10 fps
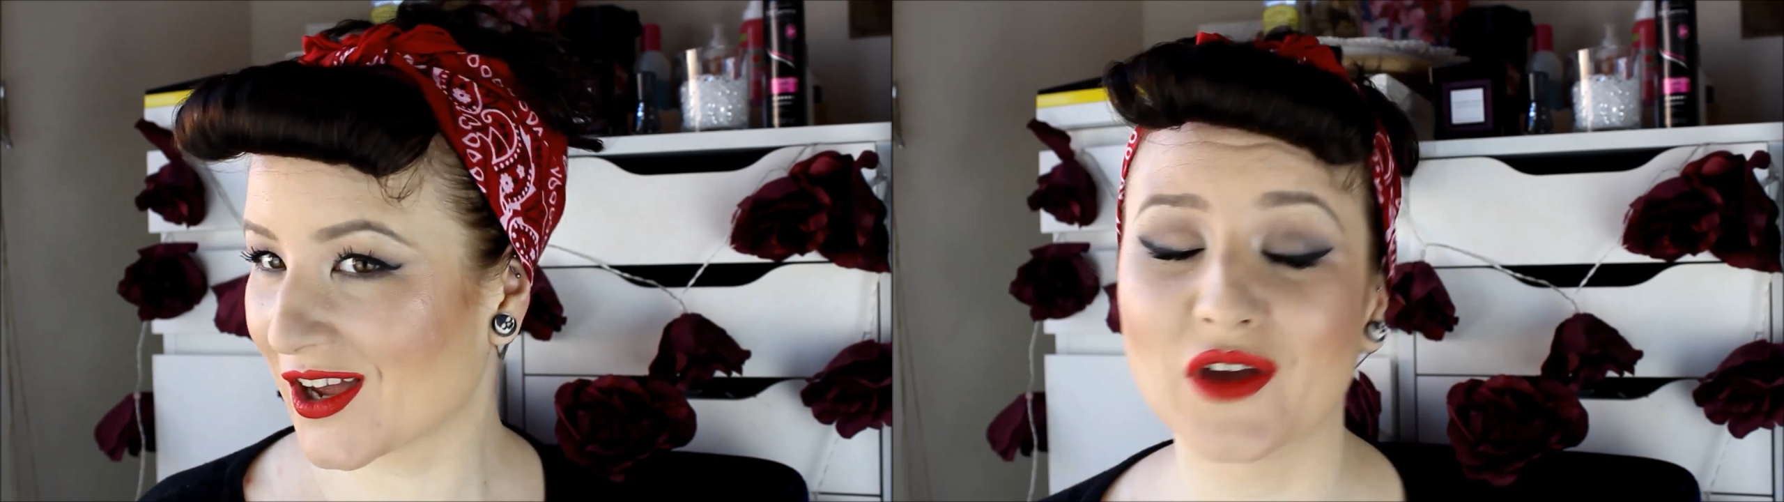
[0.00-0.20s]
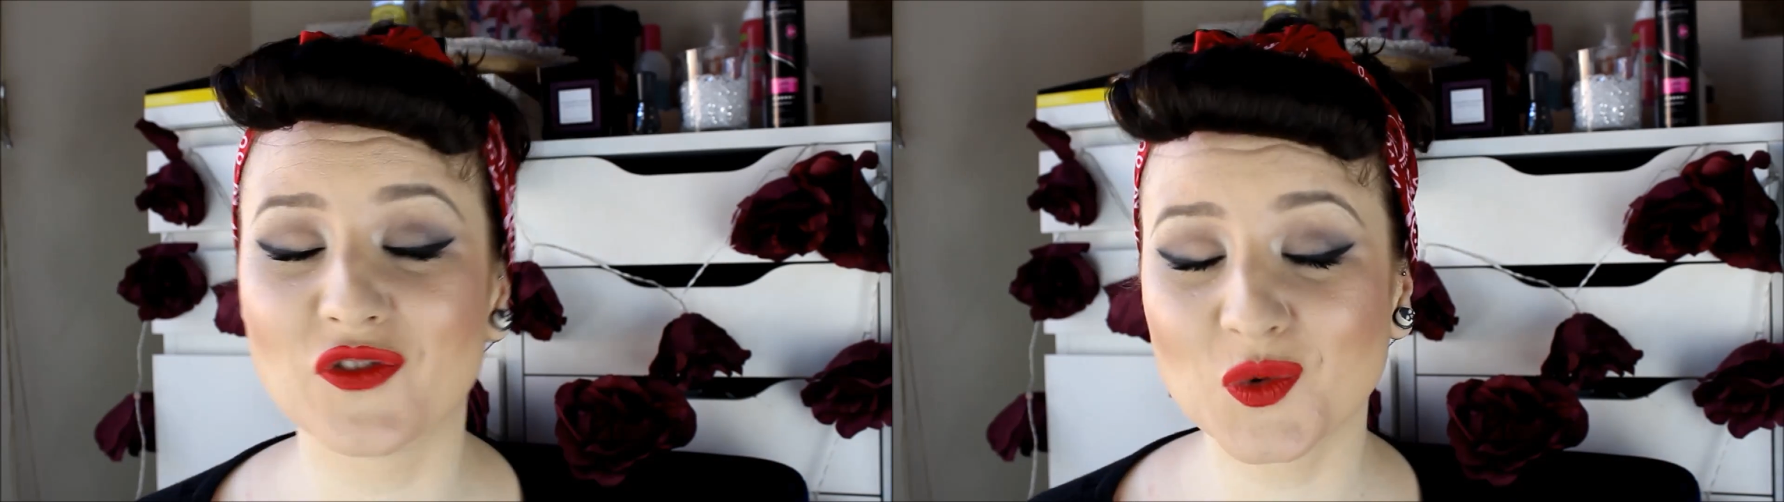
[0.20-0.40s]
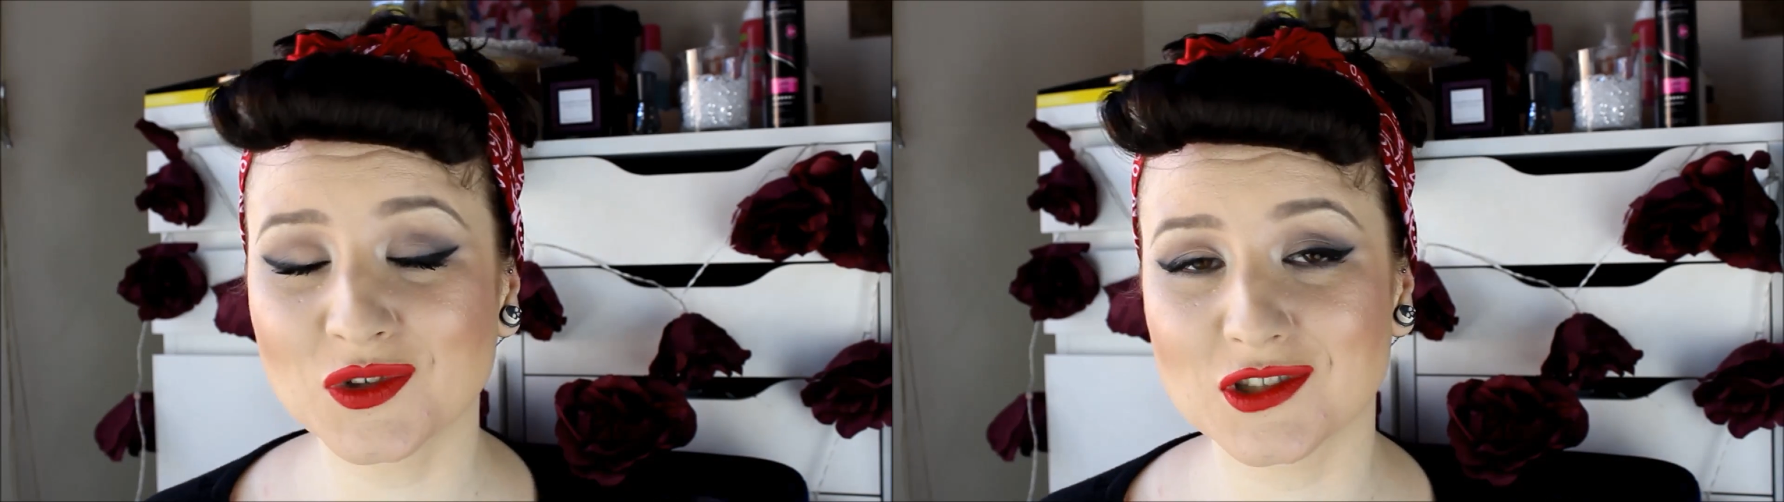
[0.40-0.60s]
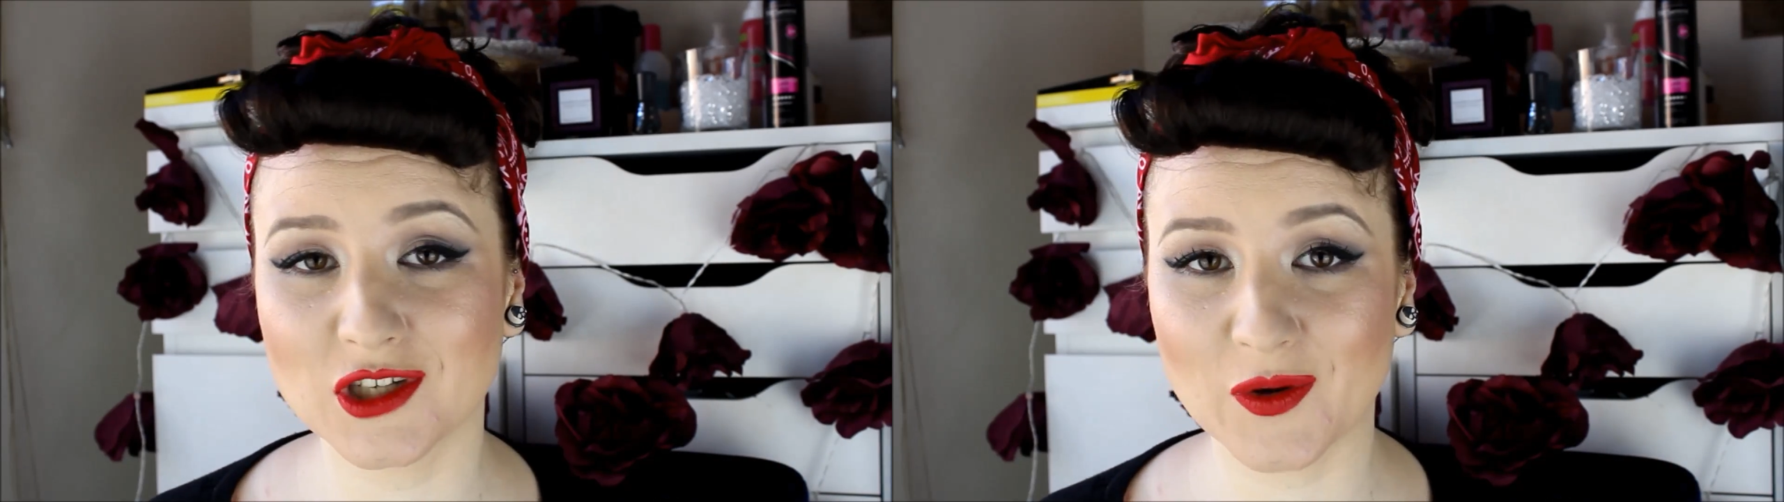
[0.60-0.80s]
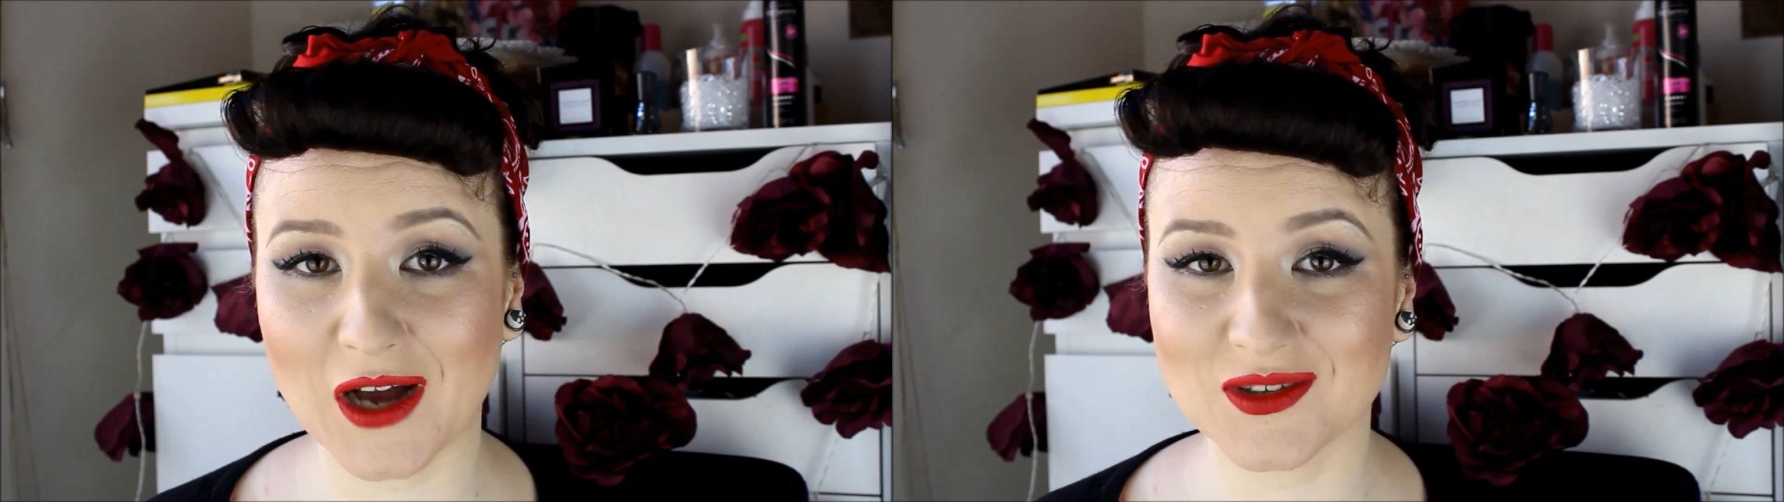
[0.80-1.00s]
If you want to
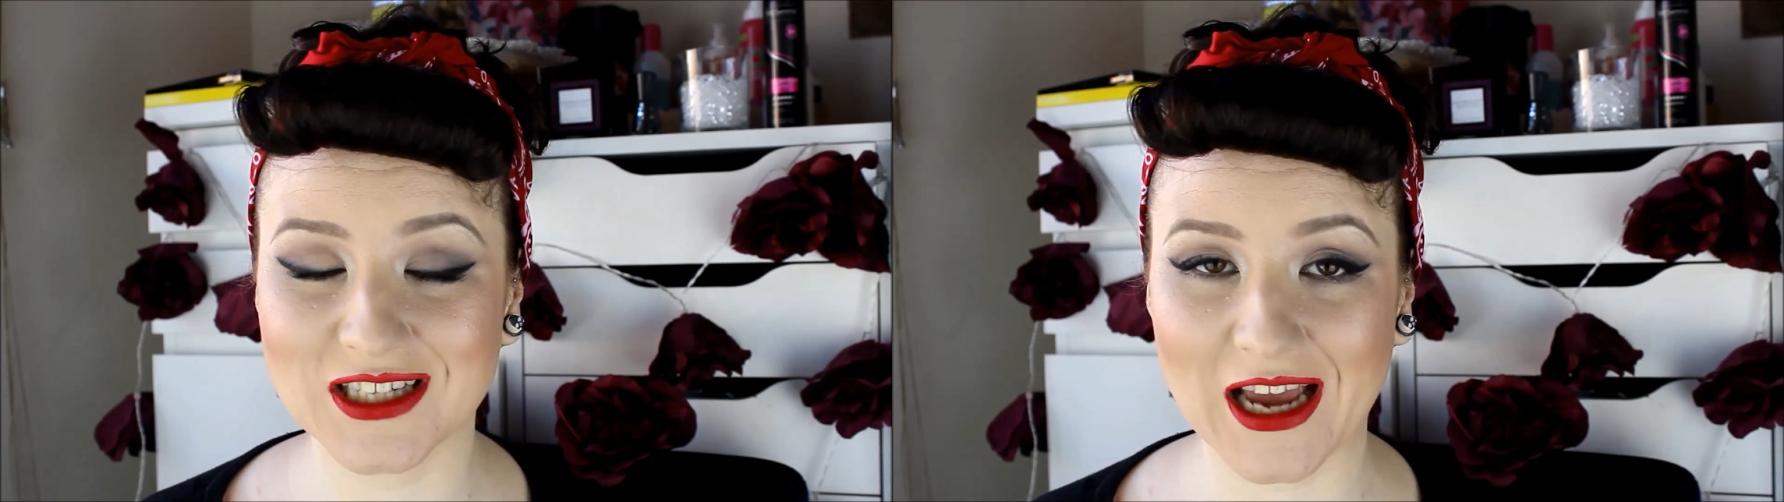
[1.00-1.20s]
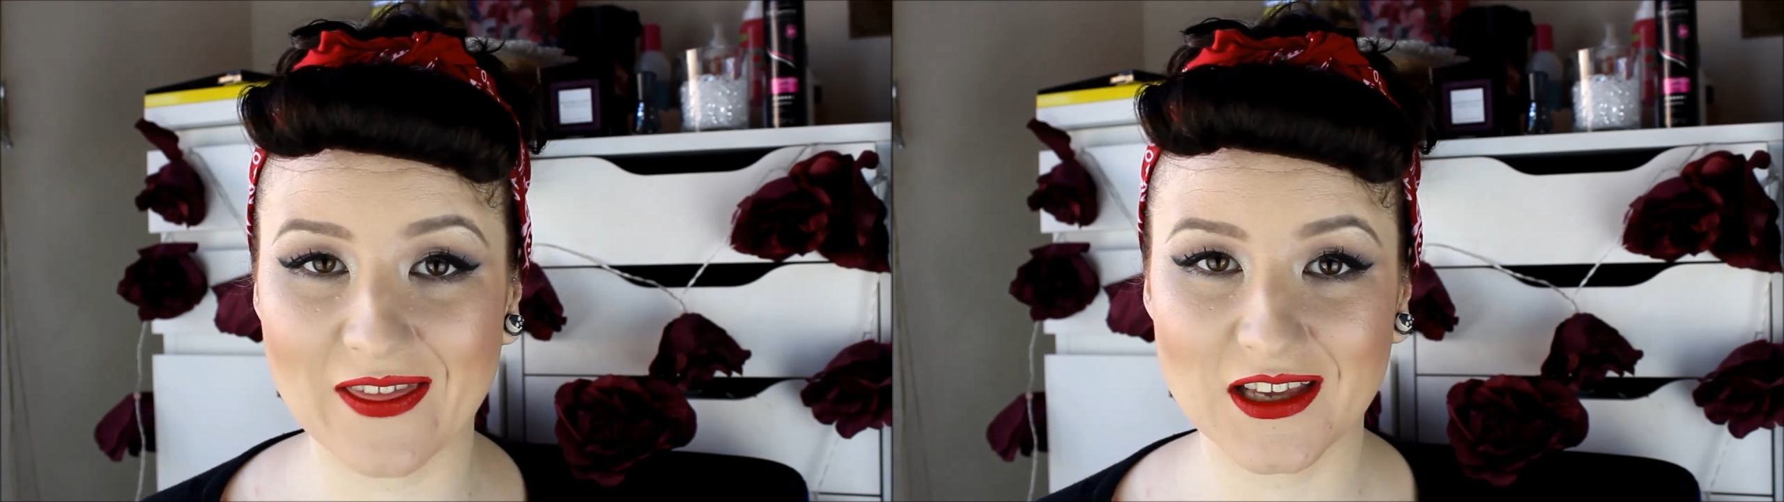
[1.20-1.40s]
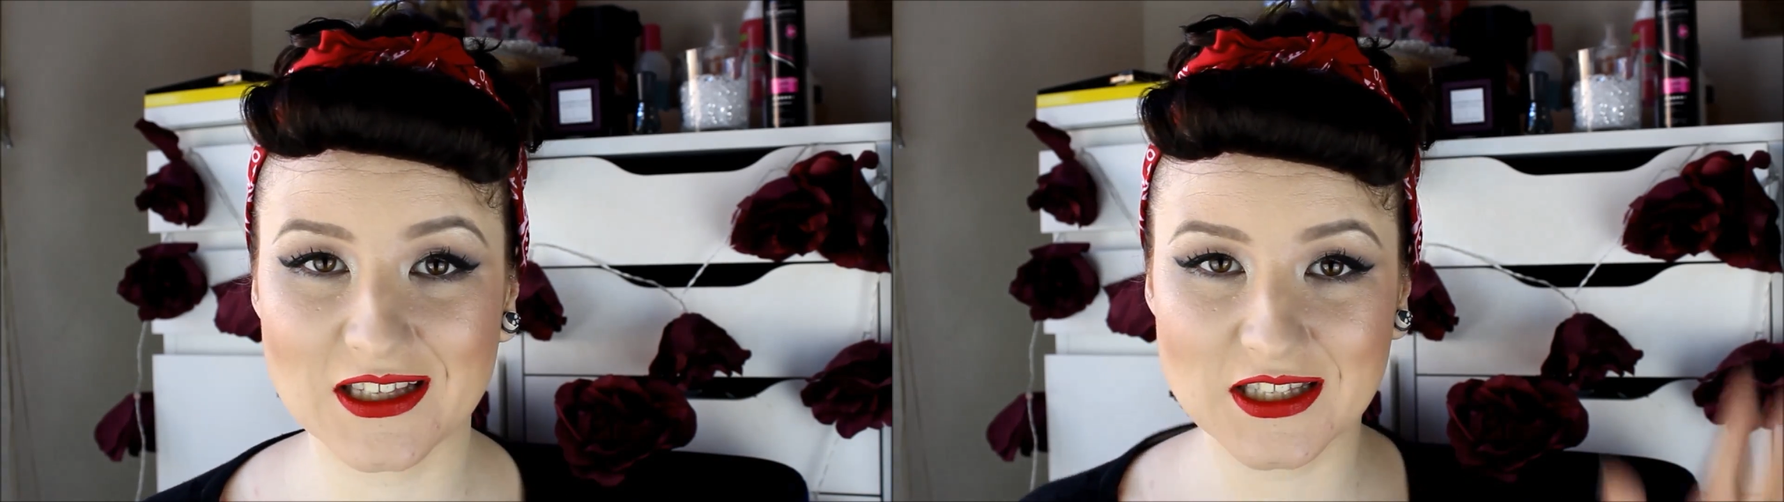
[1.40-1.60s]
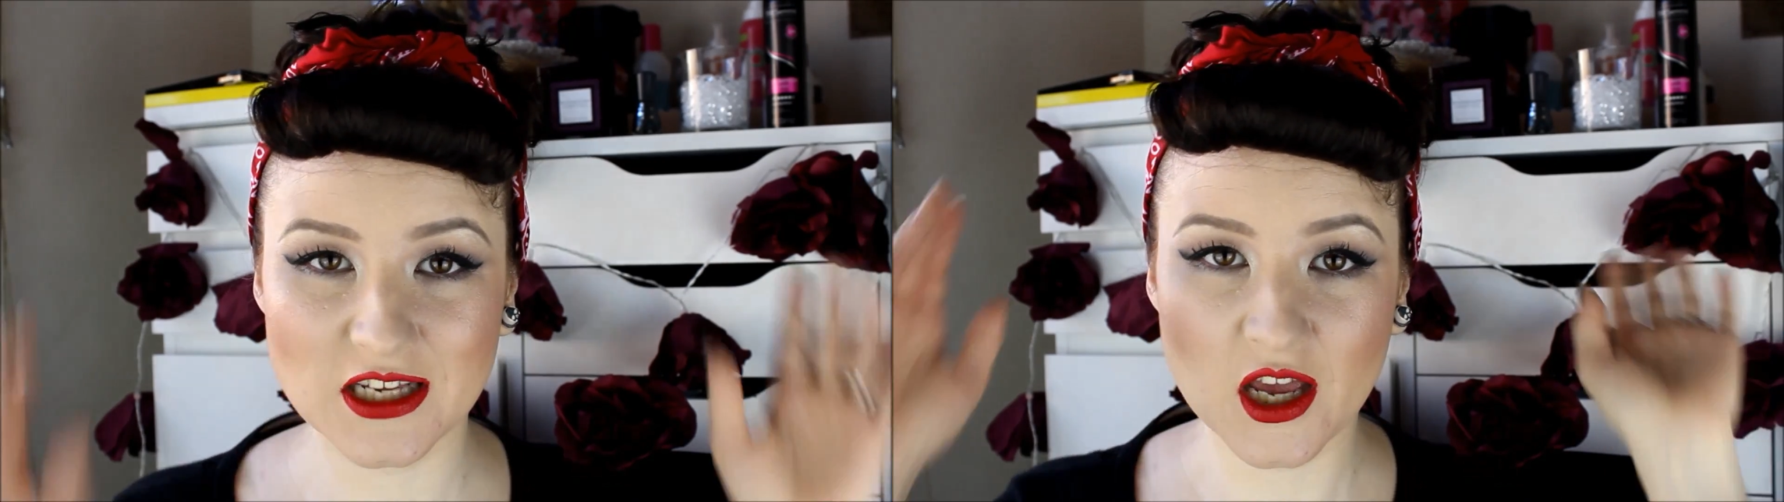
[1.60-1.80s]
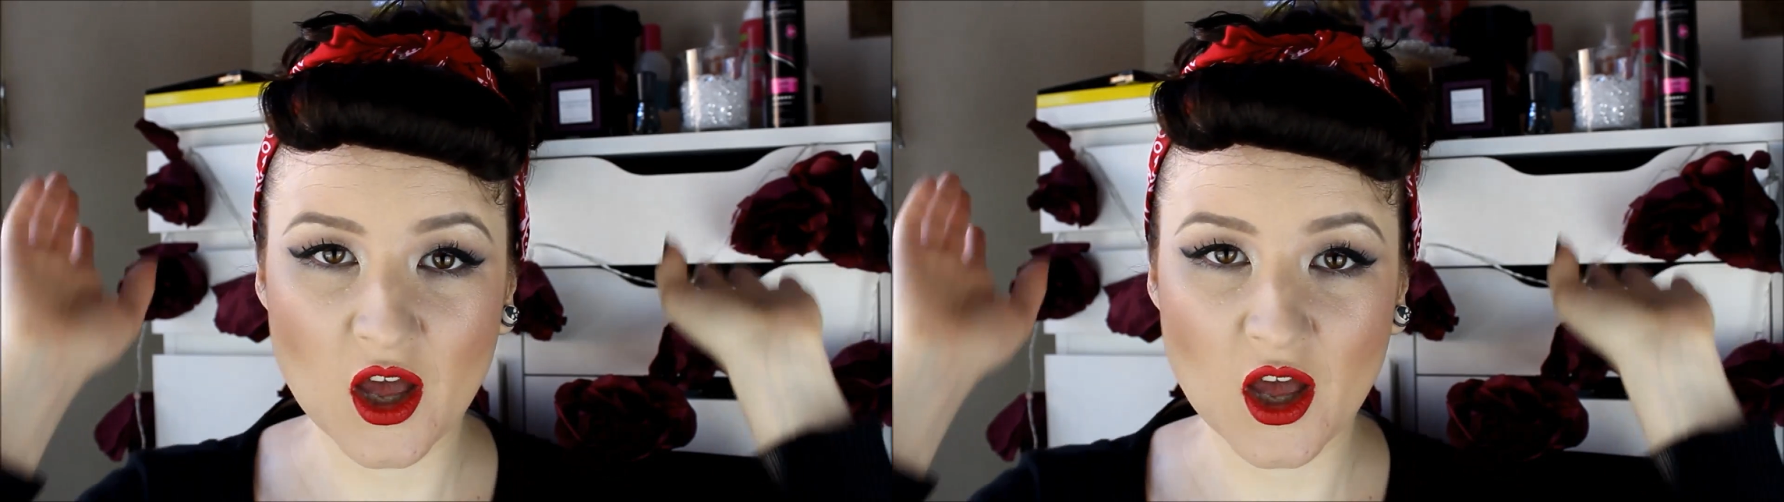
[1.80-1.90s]
know how to get this